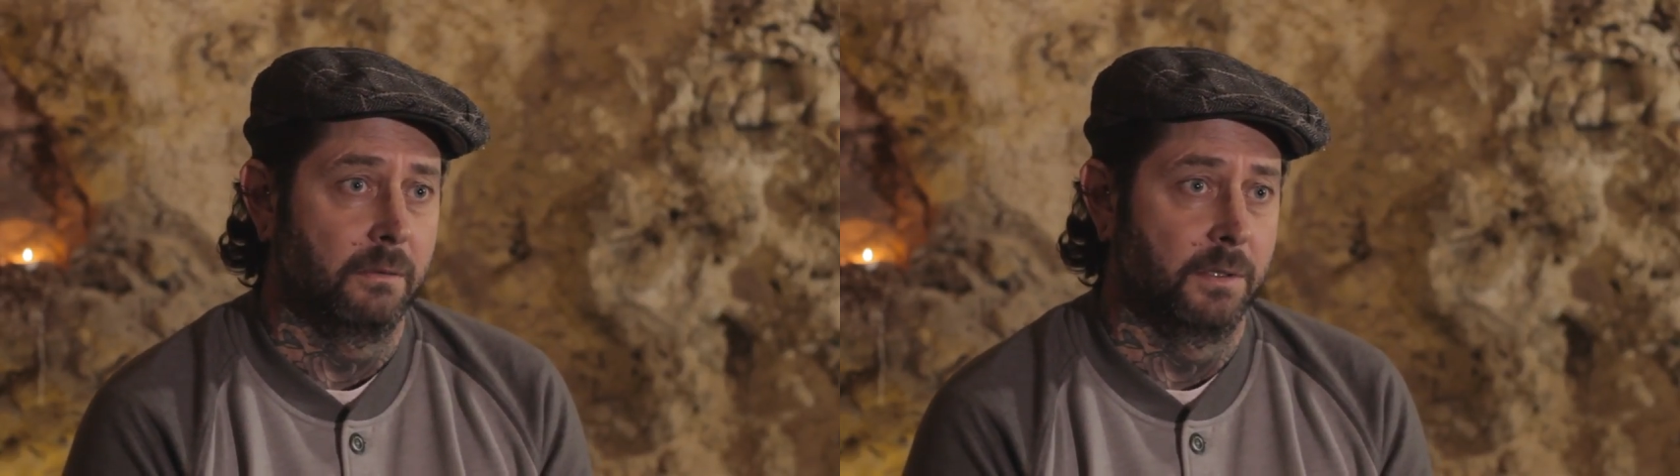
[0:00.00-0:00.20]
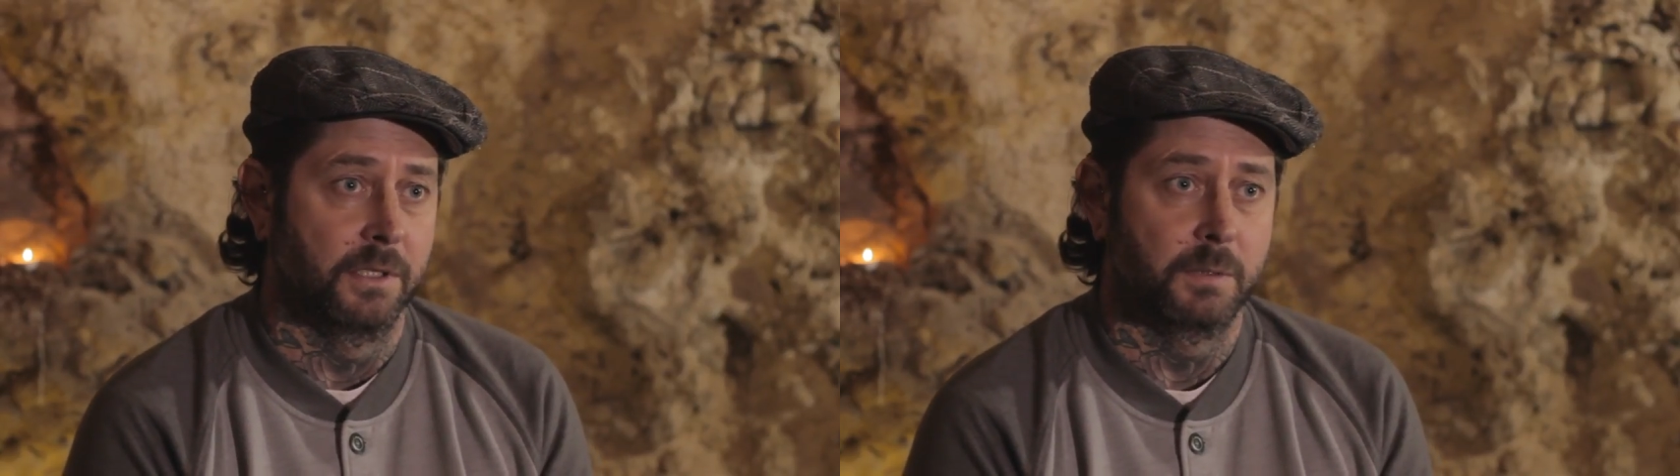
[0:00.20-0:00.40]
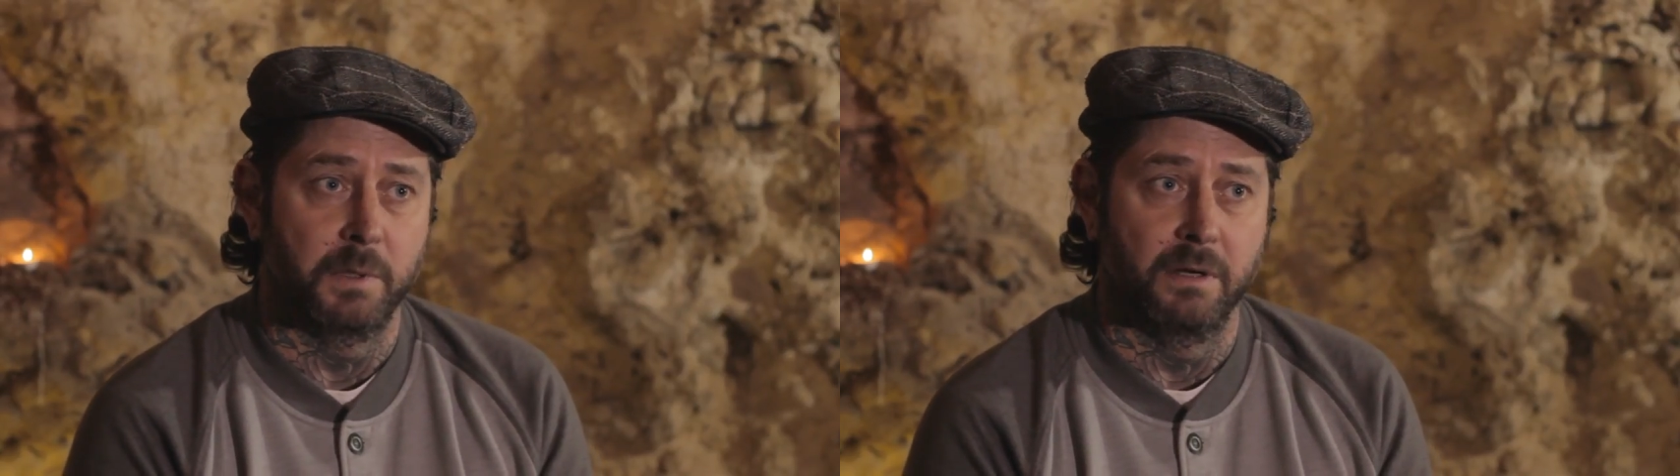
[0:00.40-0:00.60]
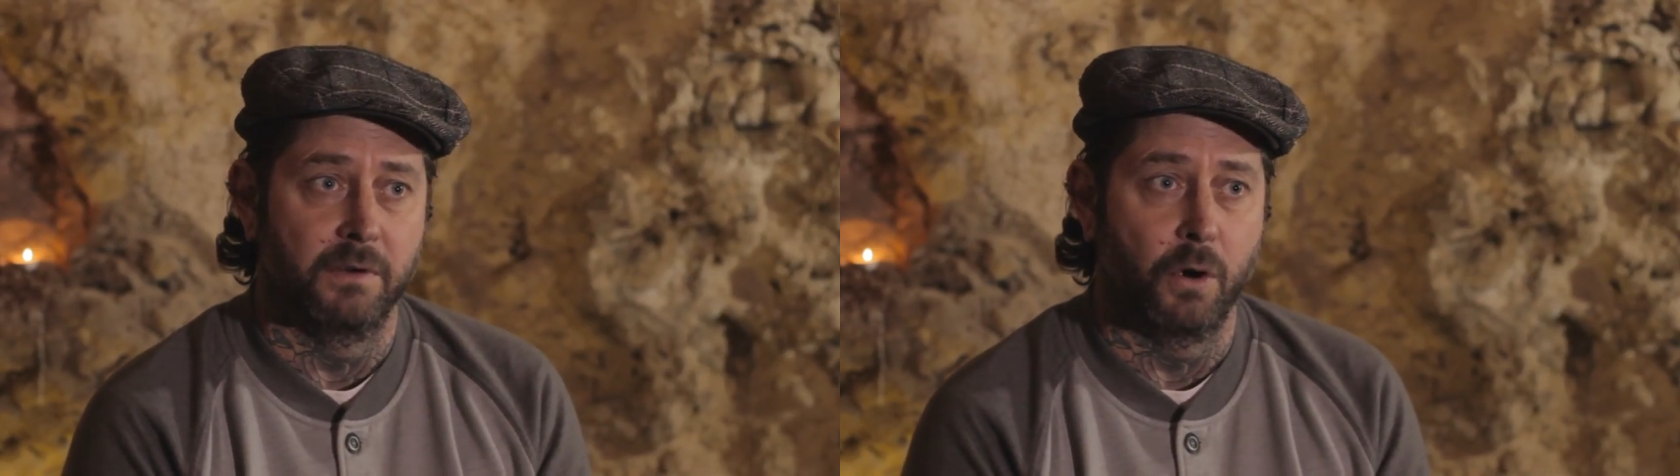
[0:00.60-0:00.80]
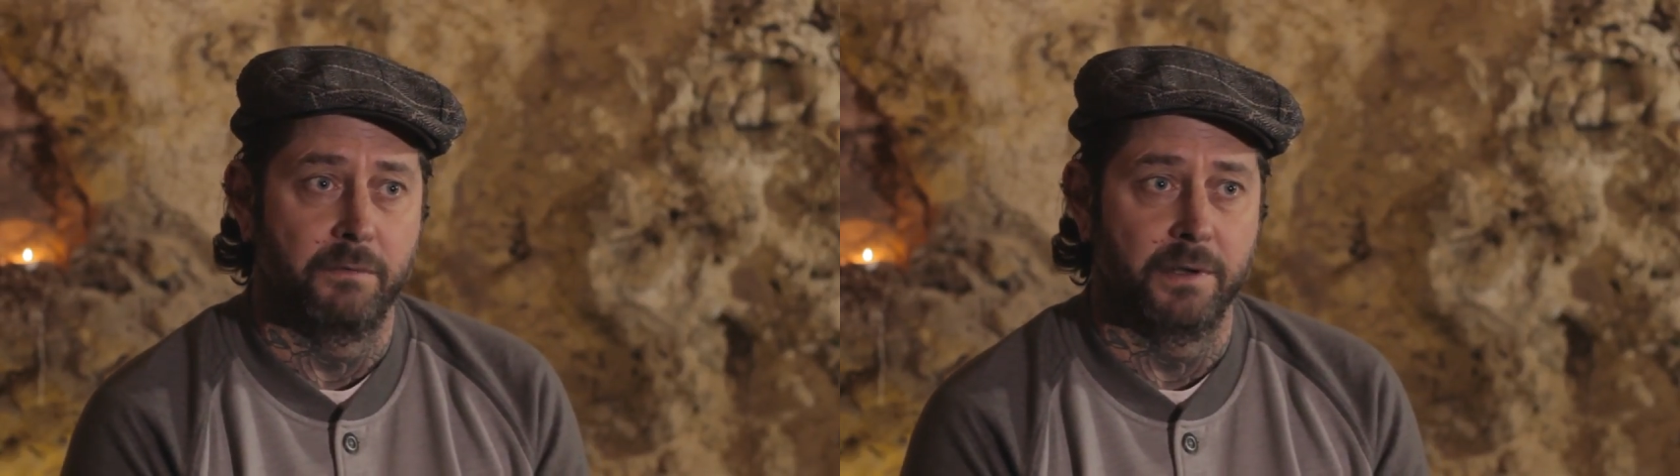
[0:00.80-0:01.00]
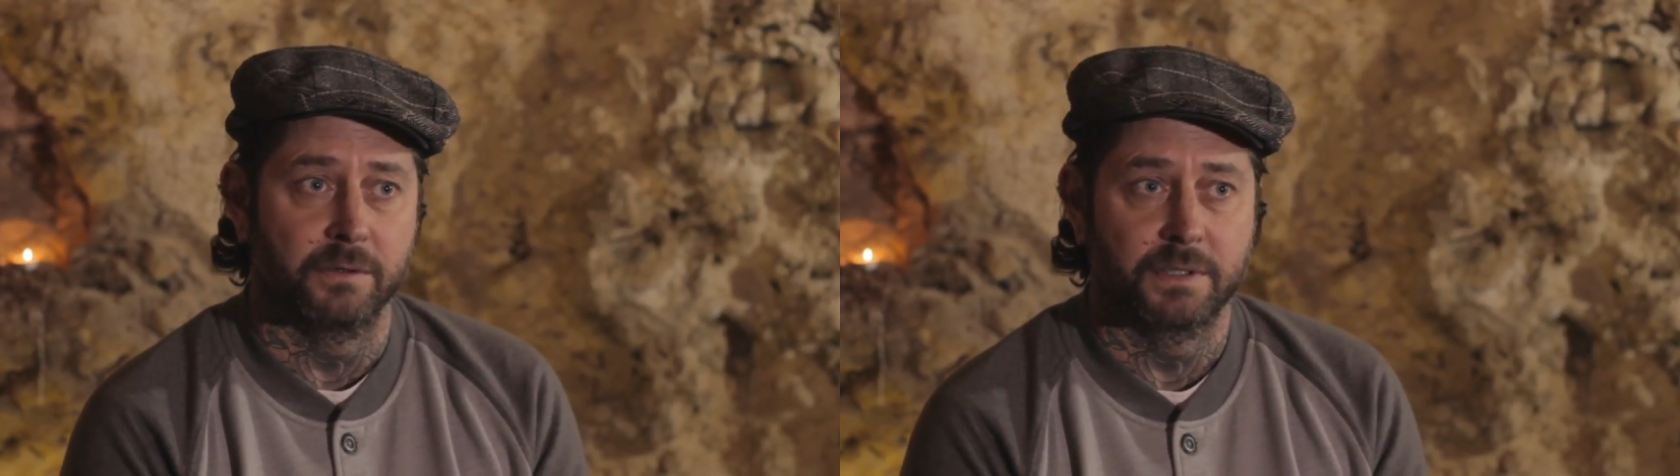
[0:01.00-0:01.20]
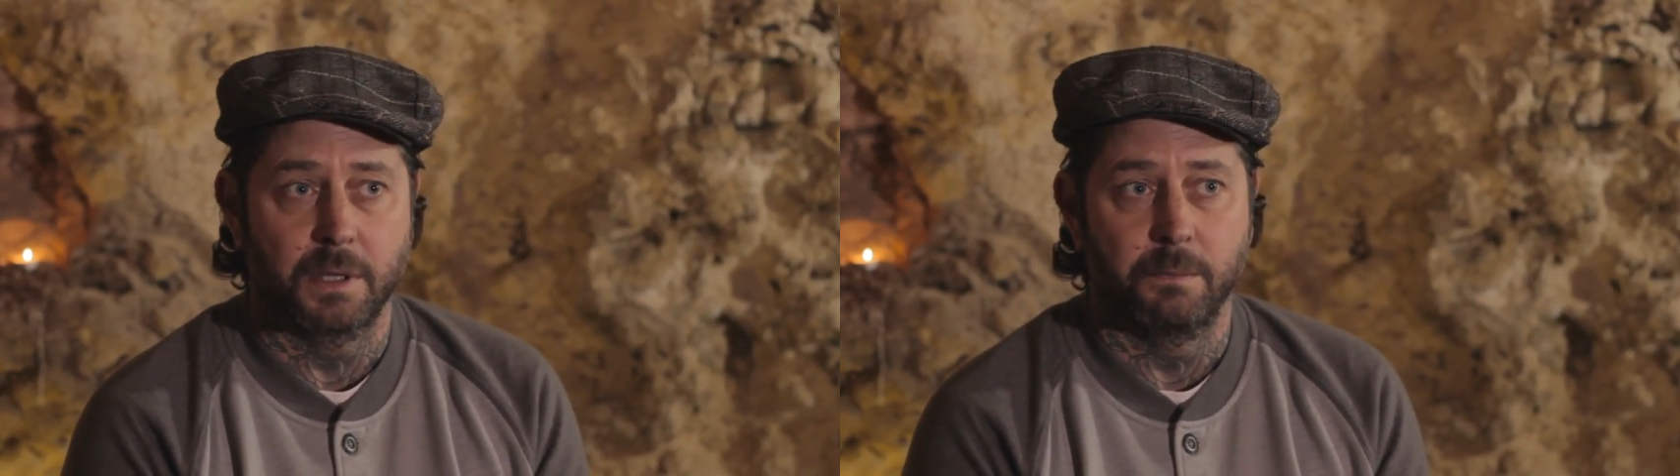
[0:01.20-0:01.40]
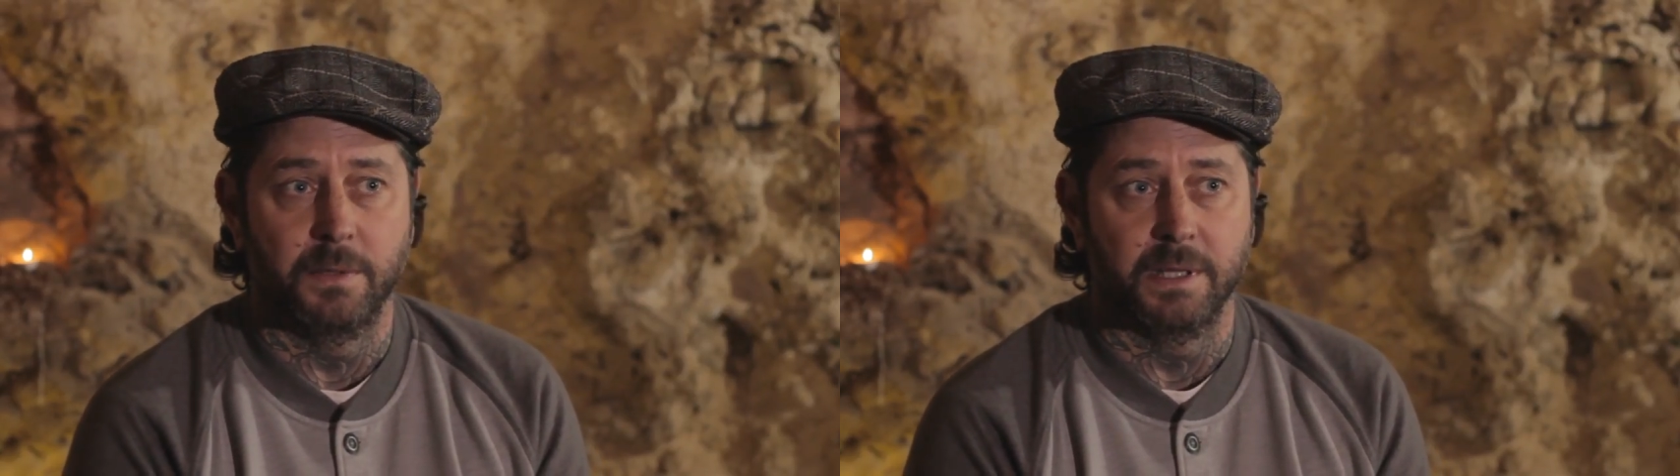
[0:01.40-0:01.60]
We'd just be evolving on
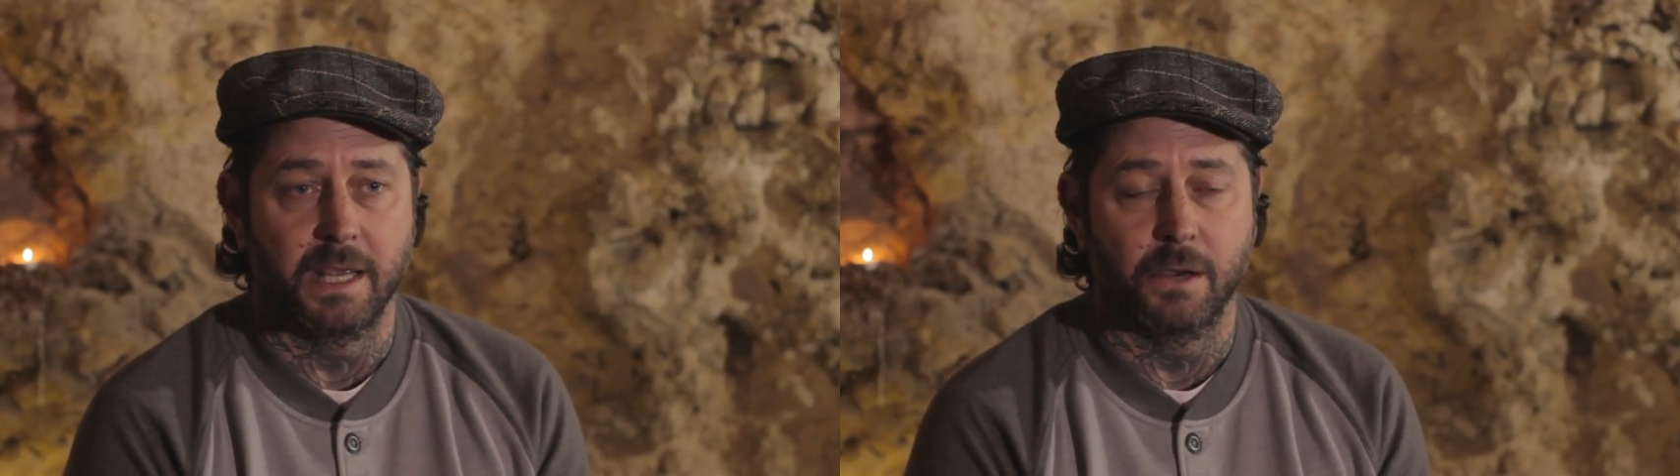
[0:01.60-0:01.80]
somebody